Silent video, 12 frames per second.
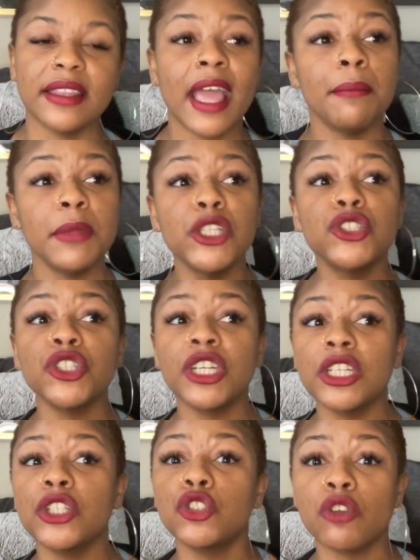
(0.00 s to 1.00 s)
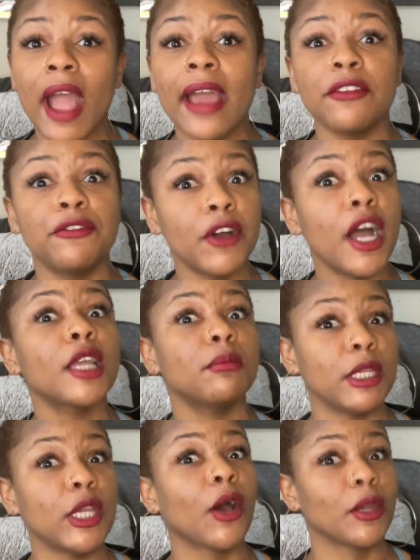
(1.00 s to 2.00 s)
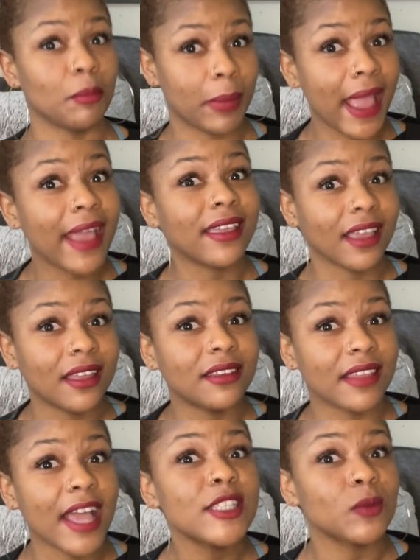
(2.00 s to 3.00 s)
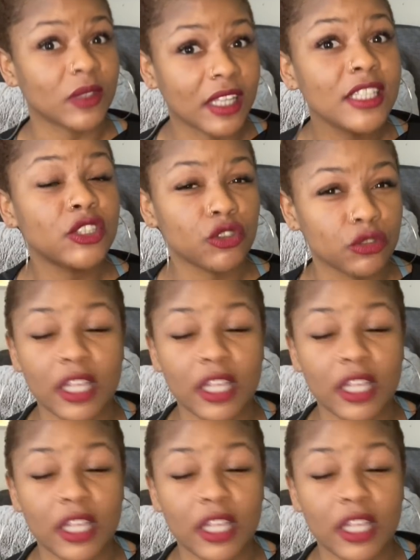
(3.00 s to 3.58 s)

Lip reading: That means you're going to try to fuck me on the back end. That's what this